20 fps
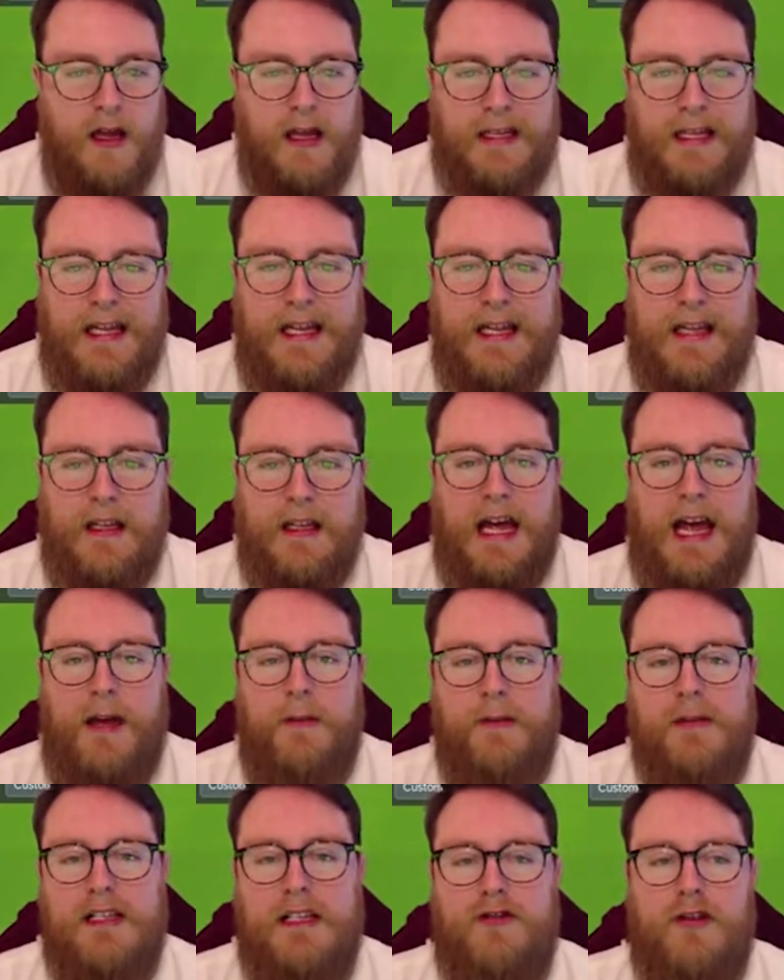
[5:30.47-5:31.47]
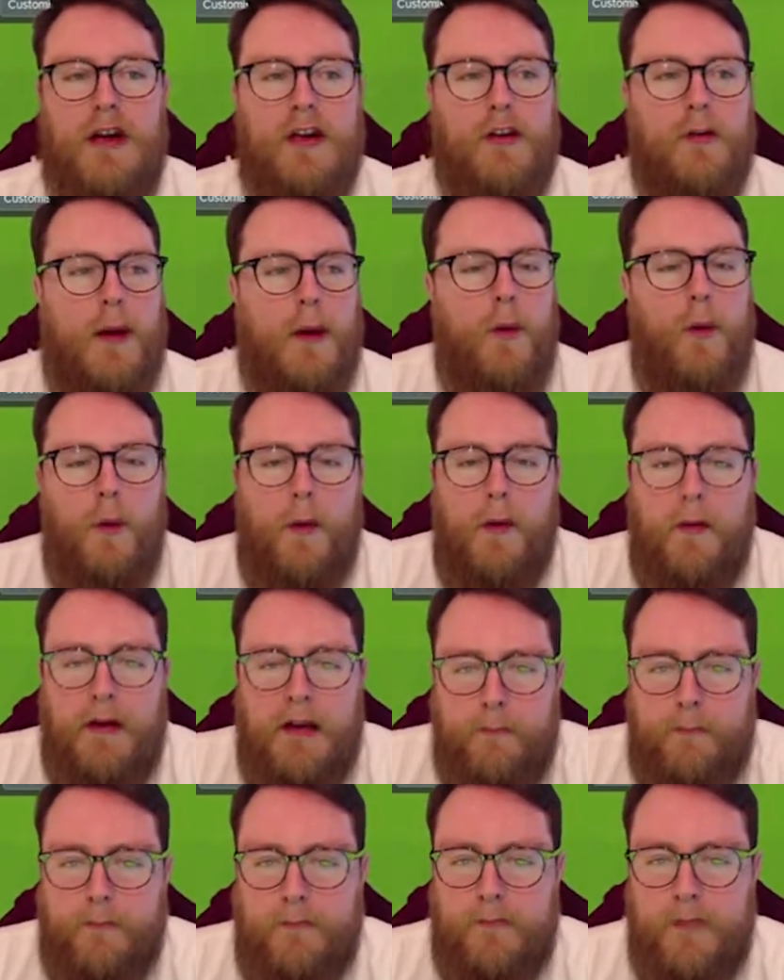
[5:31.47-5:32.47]
Get in the game. Let's get straight on the way. Oh, we're
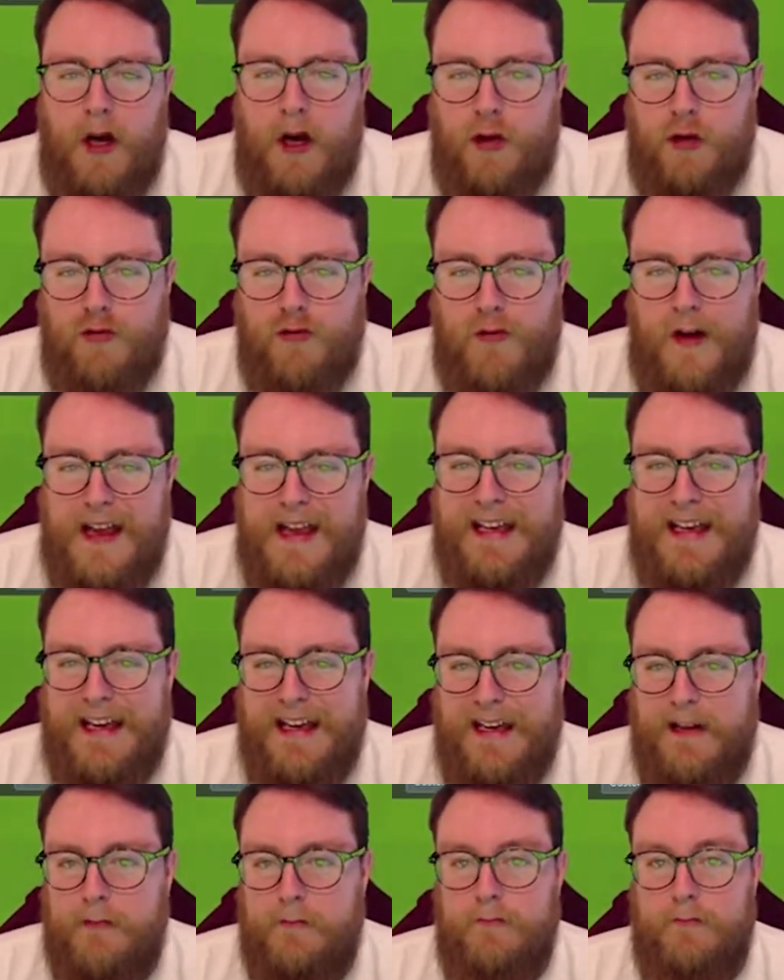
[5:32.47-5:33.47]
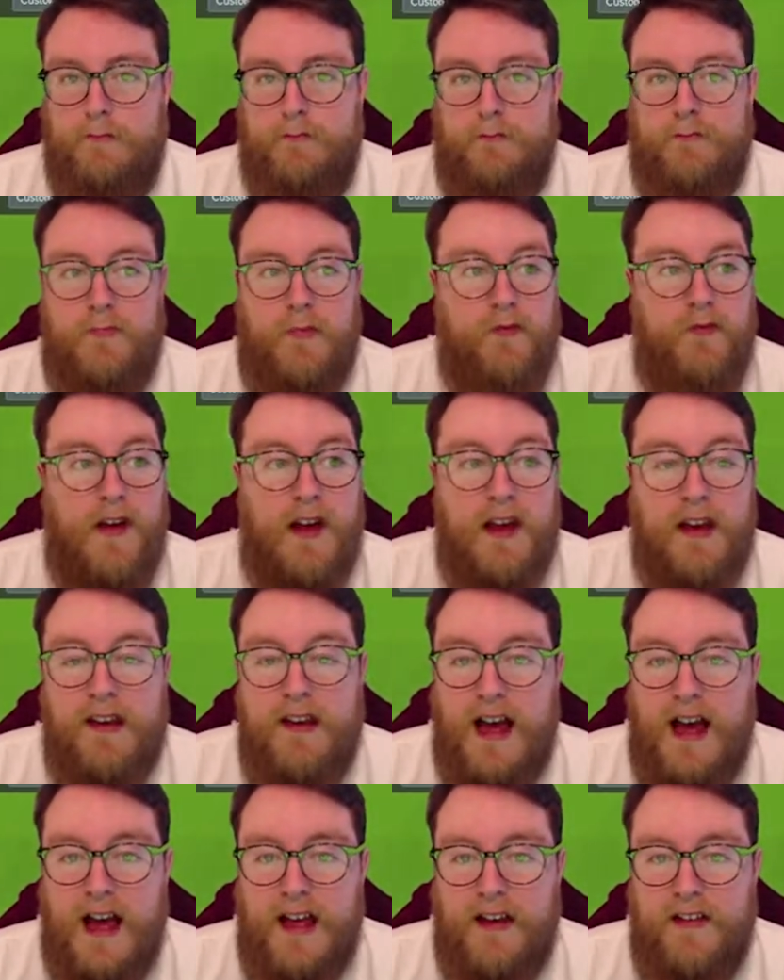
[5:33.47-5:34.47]
in our grey kit. Very
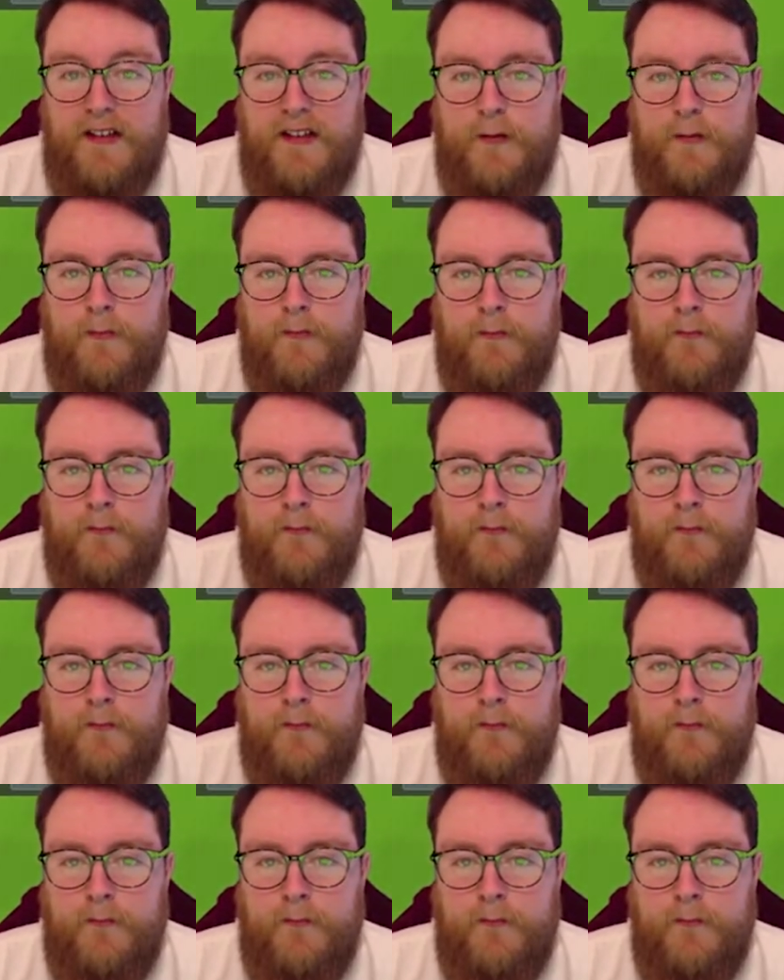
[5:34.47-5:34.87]
nice.